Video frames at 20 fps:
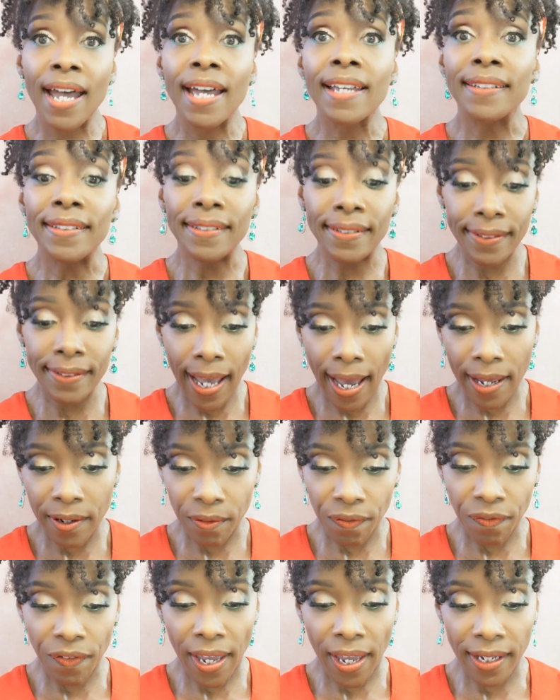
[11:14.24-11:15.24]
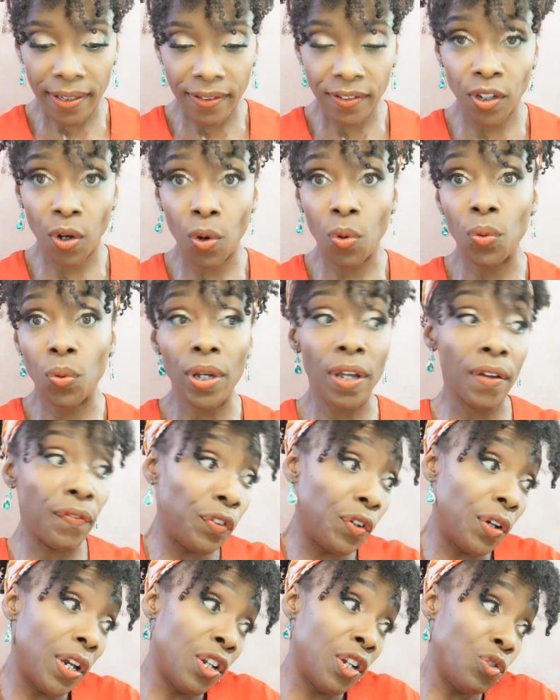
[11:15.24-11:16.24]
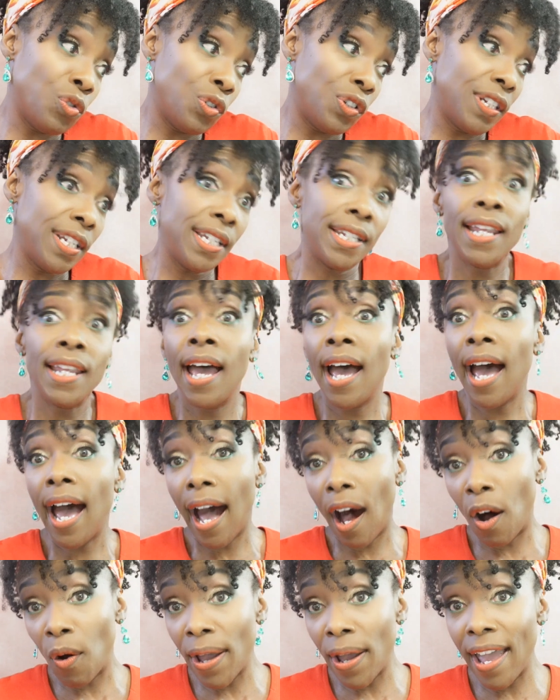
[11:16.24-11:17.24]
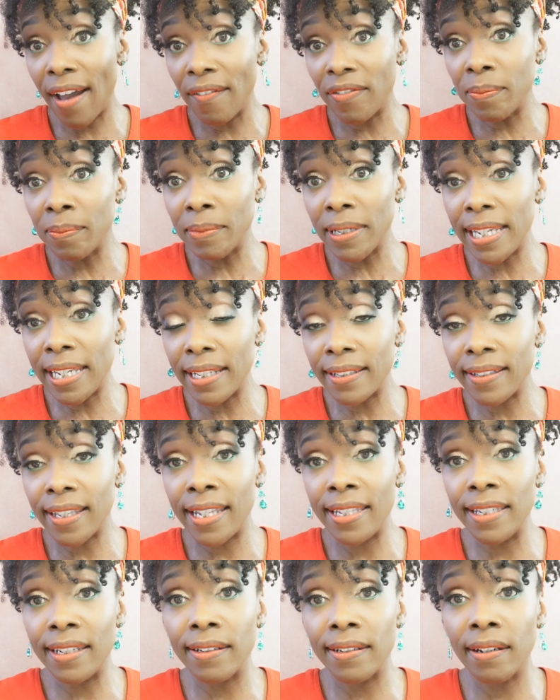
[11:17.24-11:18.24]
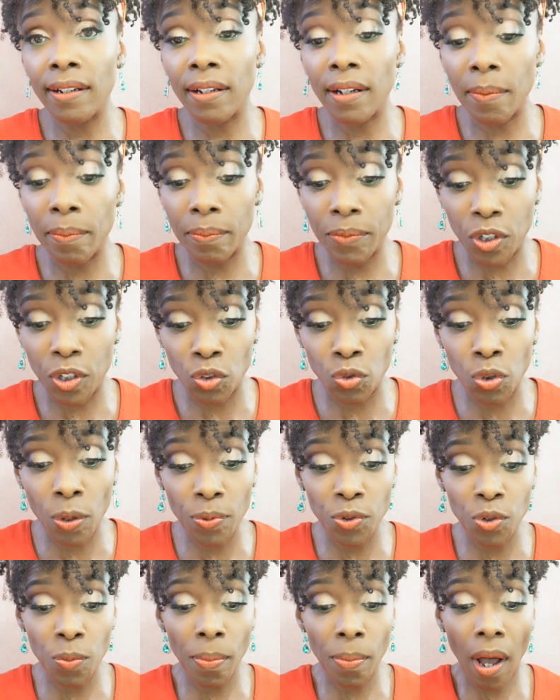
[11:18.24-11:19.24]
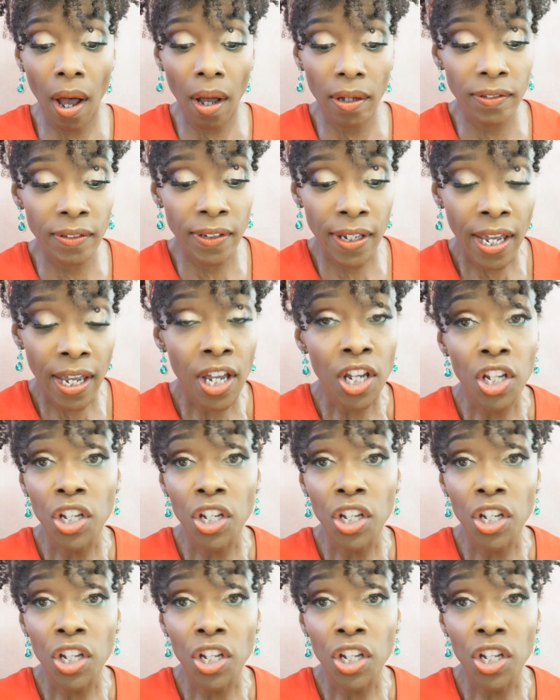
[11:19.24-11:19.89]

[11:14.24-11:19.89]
side effects. So if you're interested, I'll have them linked in the description box.